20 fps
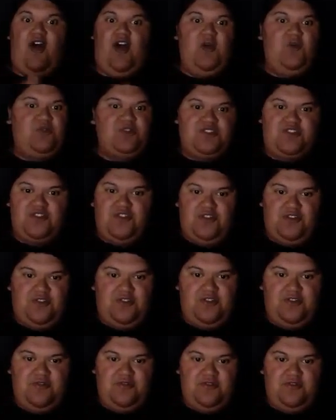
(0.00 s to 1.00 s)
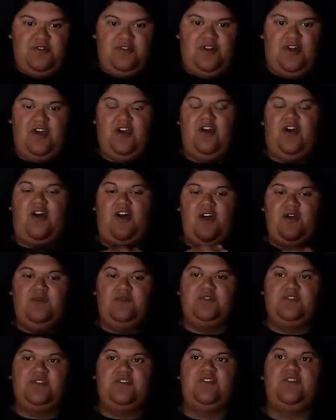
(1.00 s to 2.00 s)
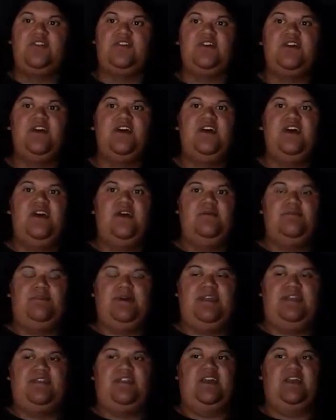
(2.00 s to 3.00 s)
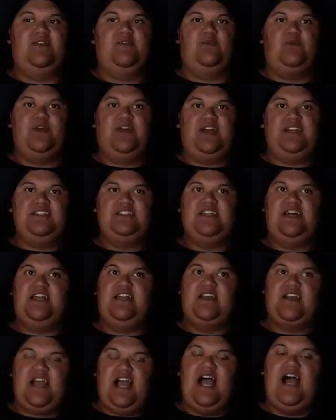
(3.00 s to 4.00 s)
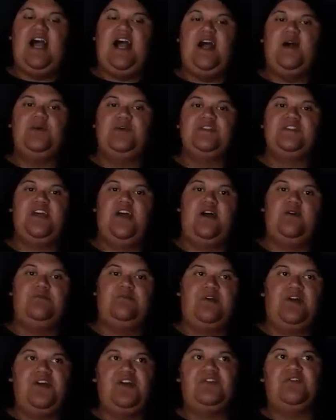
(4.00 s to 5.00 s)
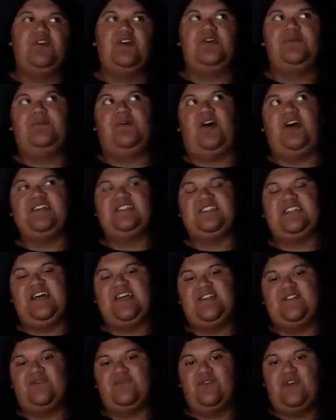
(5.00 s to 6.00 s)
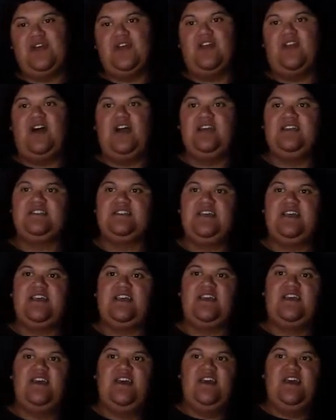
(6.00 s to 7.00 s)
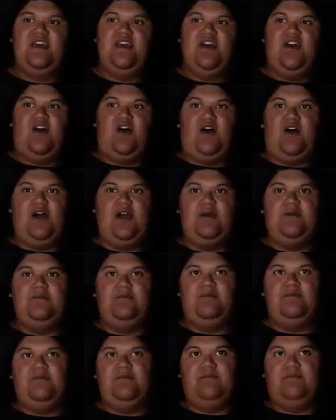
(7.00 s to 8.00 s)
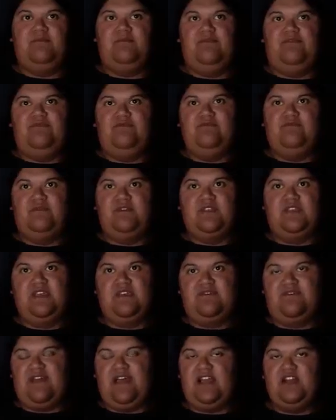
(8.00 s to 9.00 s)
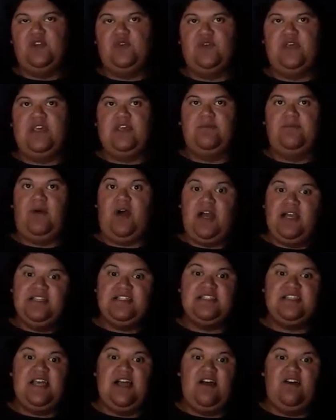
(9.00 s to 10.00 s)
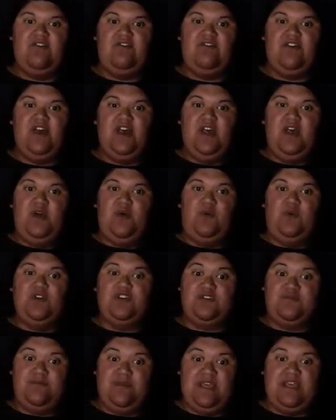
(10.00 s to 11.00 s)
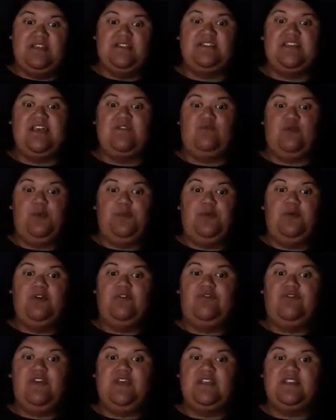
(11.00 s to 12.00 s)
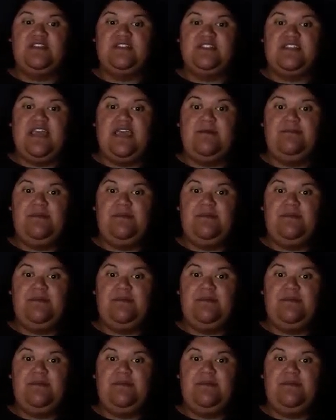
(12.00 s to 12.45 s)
I was good, you know, I was good. But then when I started Kaha Te Ao program, I started realizing I'm devaluing myself which means that ripple effect is